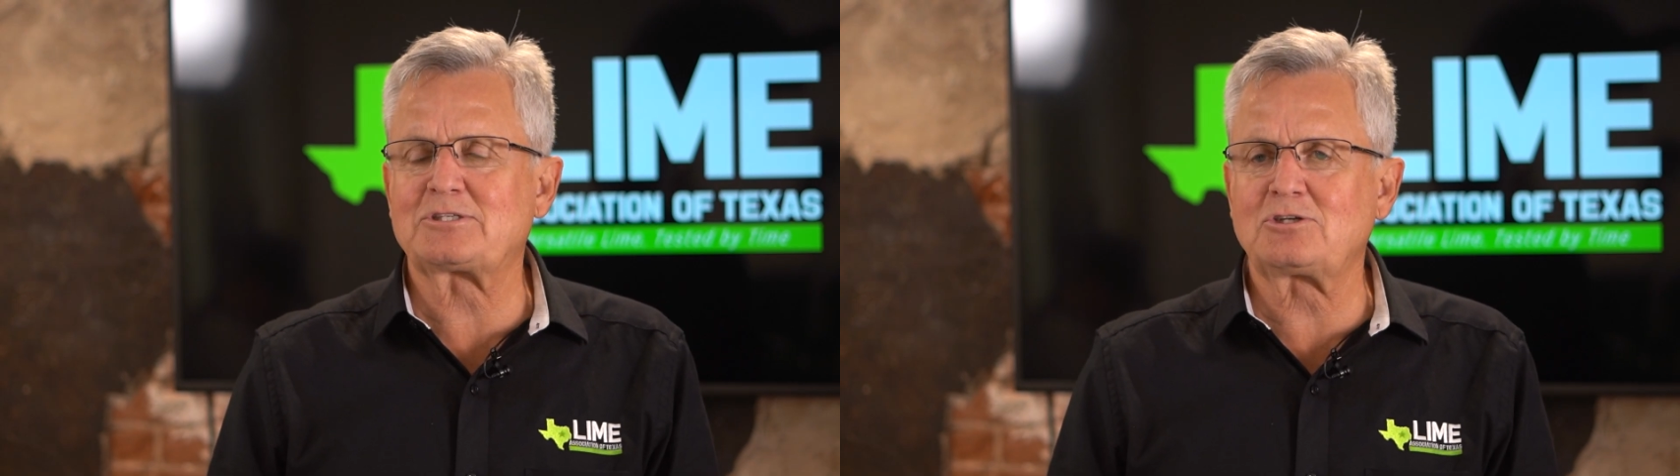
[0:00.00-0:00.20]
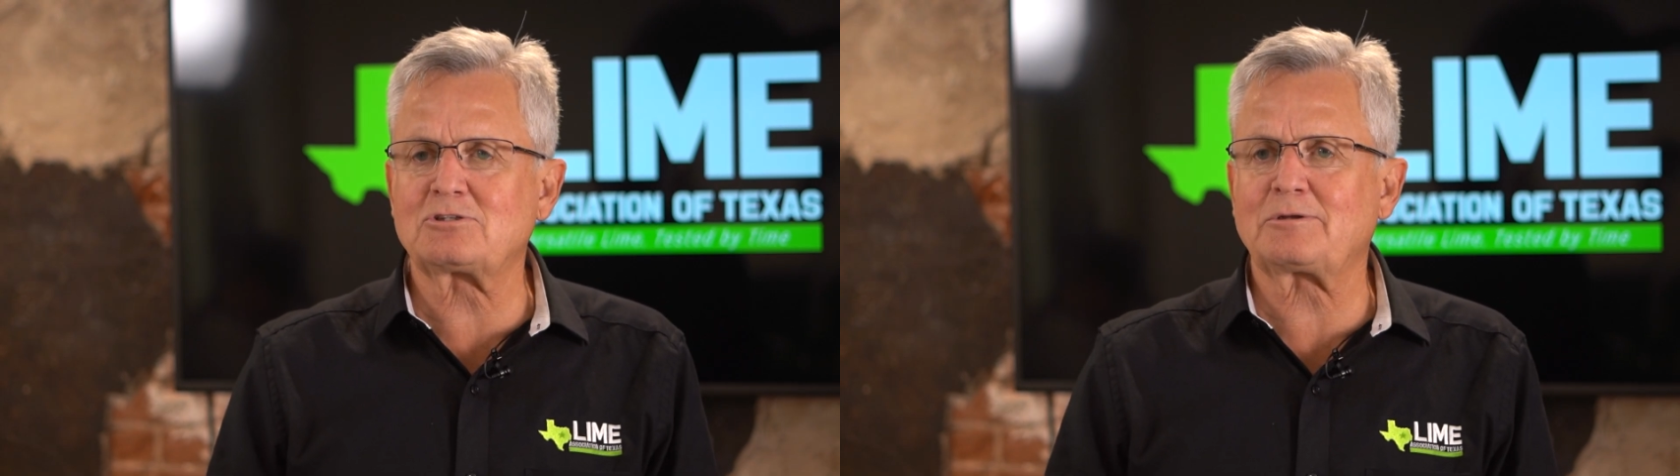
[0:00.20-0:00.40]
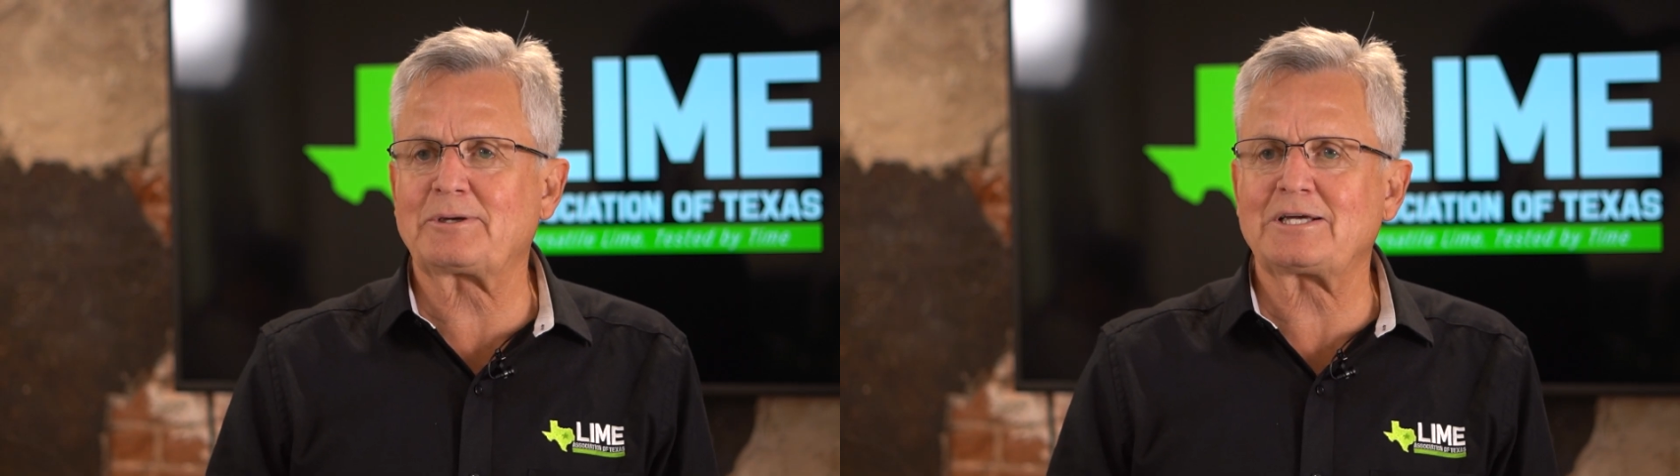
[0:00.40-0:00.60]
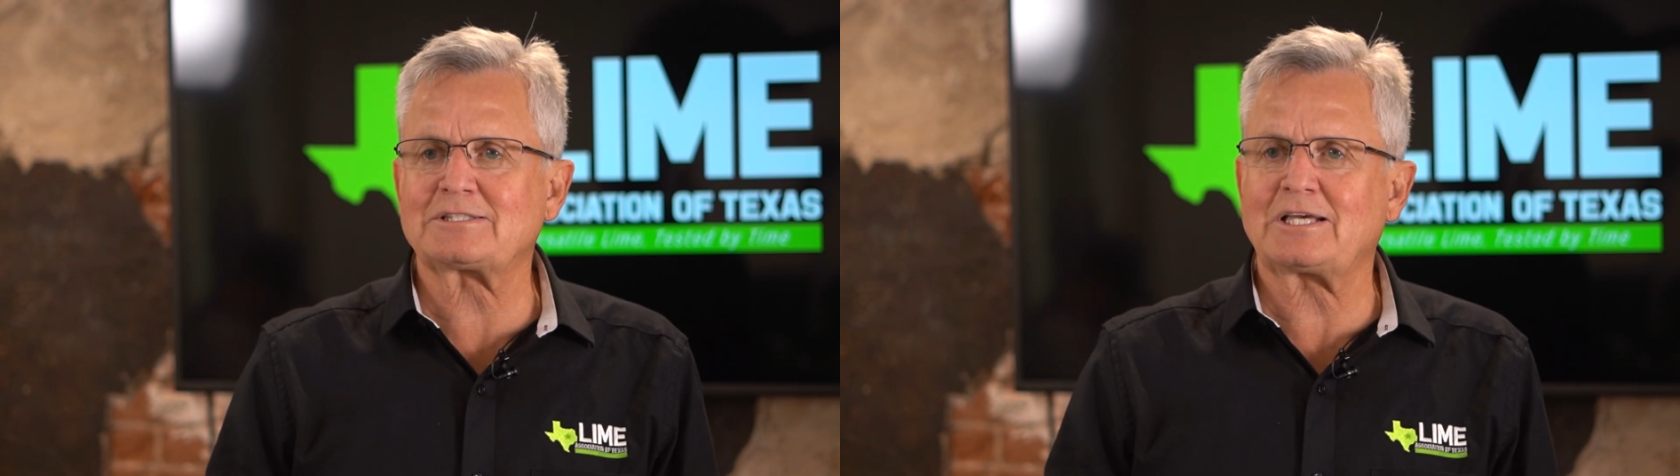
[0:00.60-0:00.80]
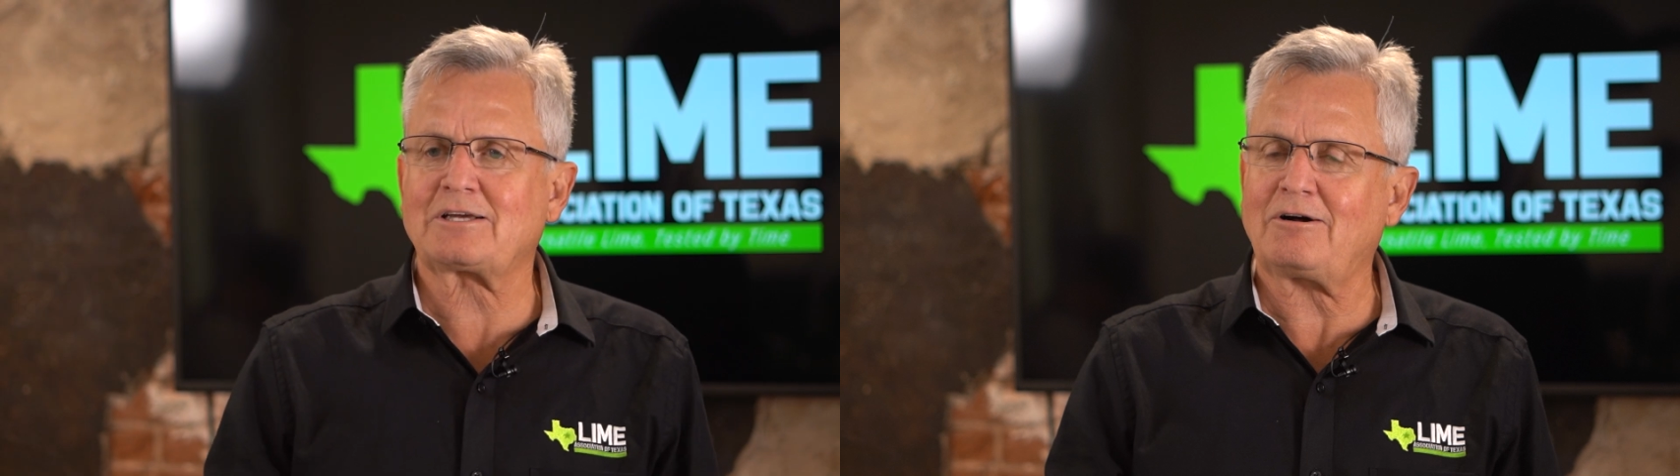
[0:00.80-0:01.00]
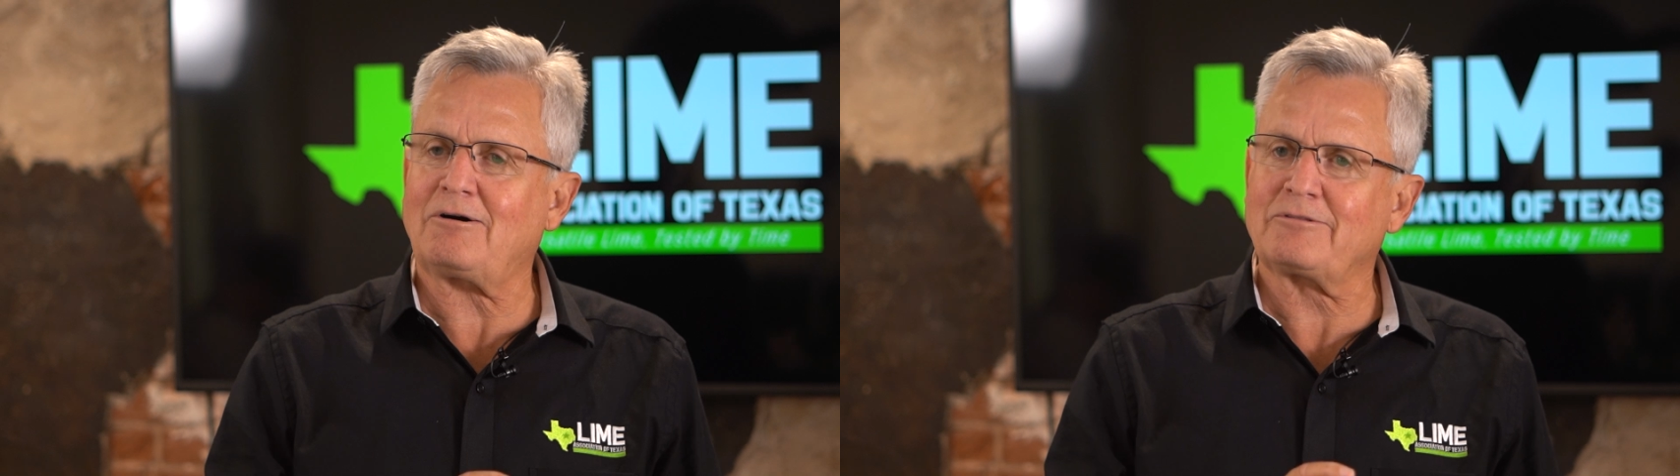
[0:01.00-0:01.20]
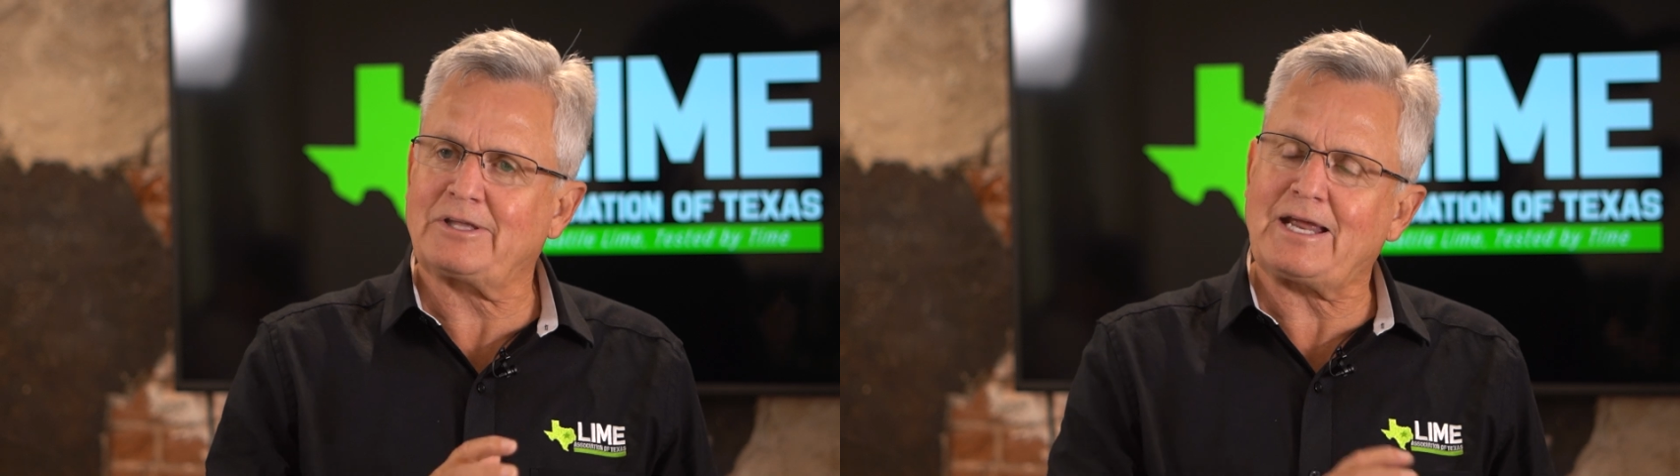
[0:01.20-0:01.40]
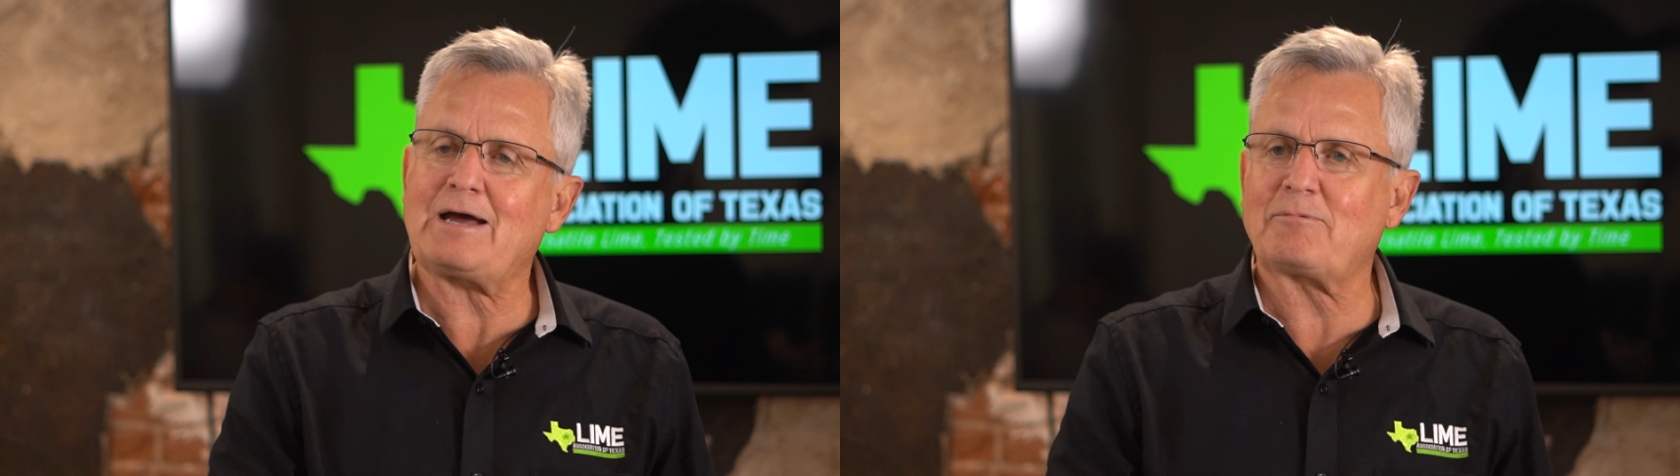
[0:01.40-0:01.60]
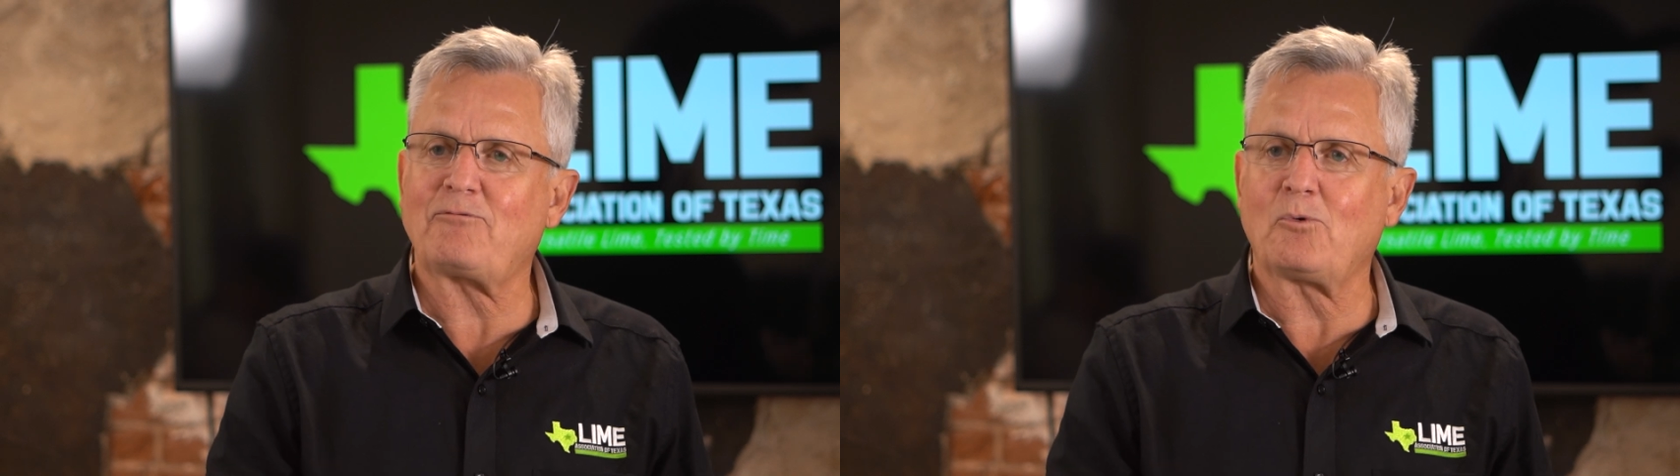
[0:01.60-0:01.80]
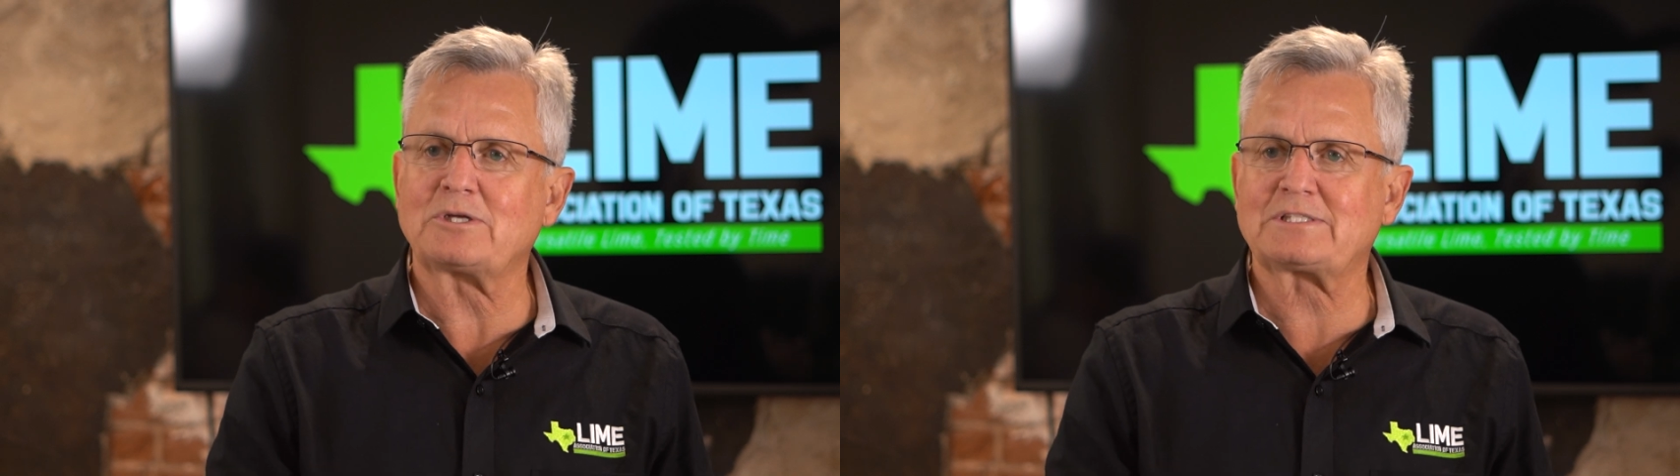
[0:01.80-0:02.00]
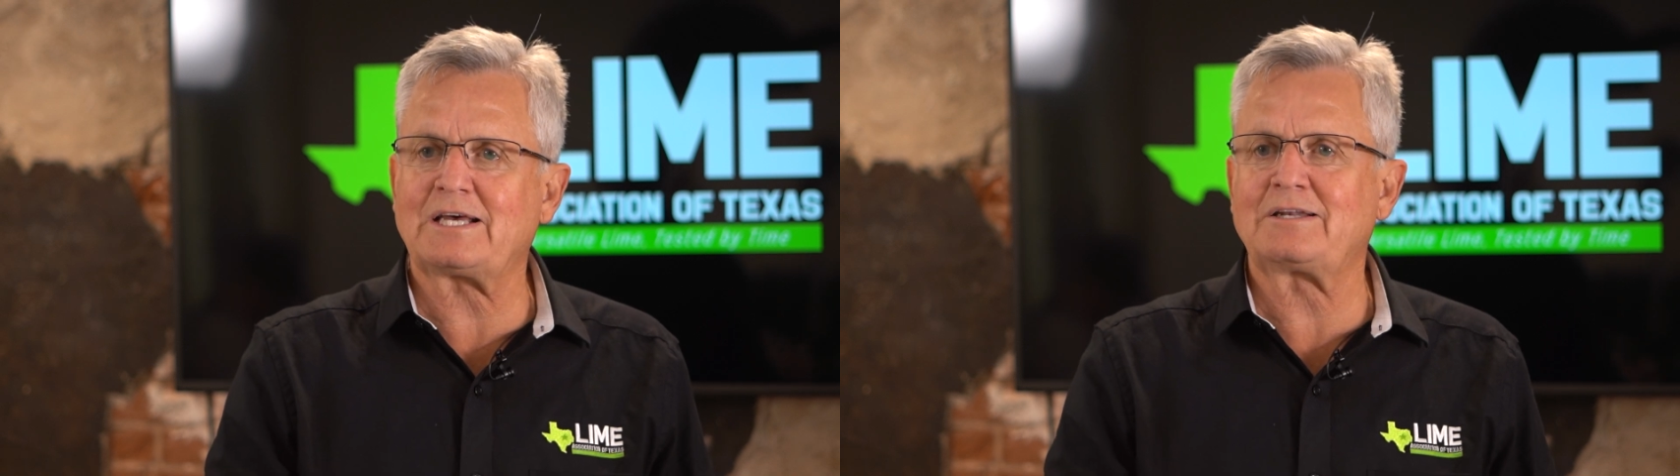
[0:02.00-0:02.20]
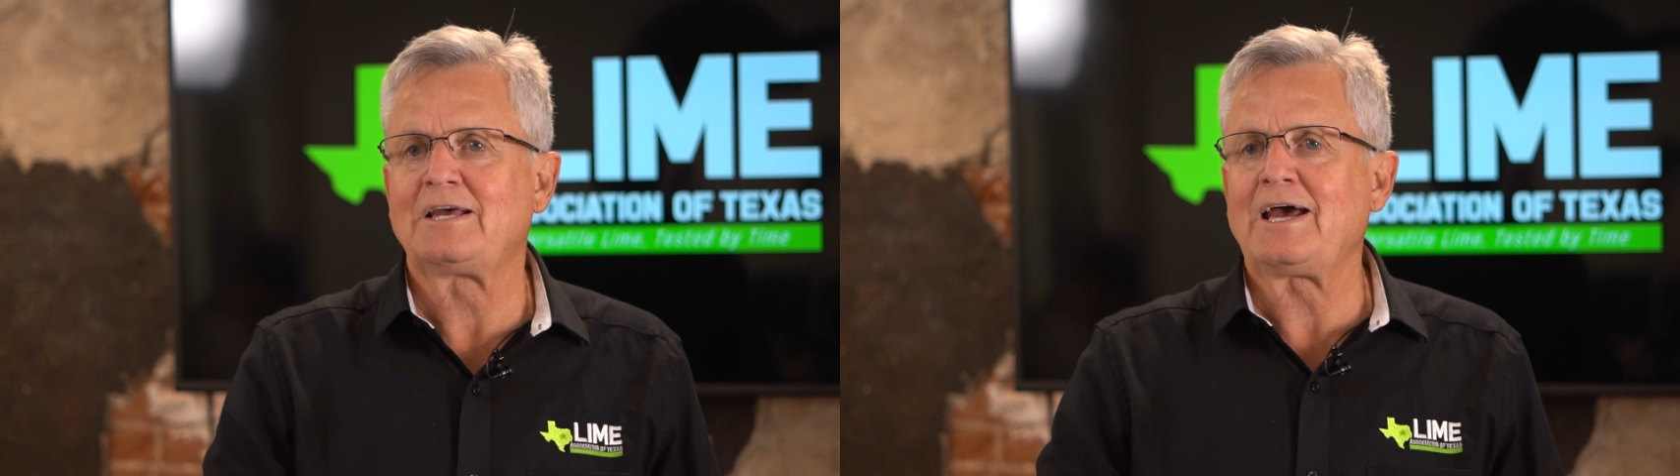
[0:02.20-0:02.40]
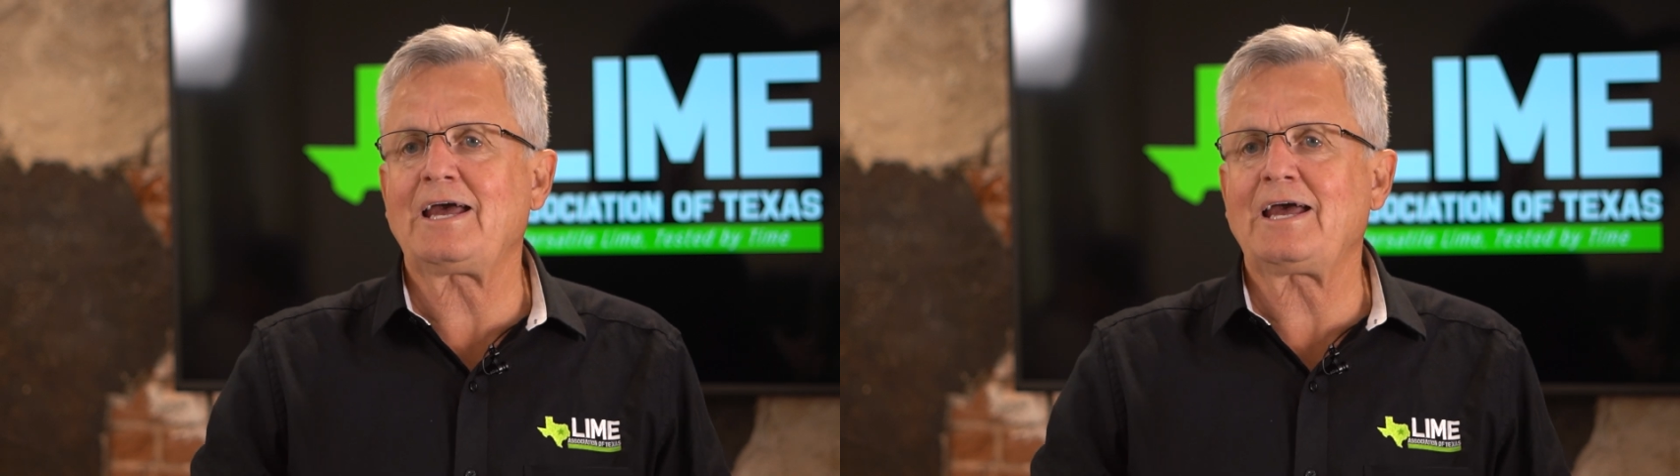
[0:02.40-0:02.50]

it's usually because they called the night before and said,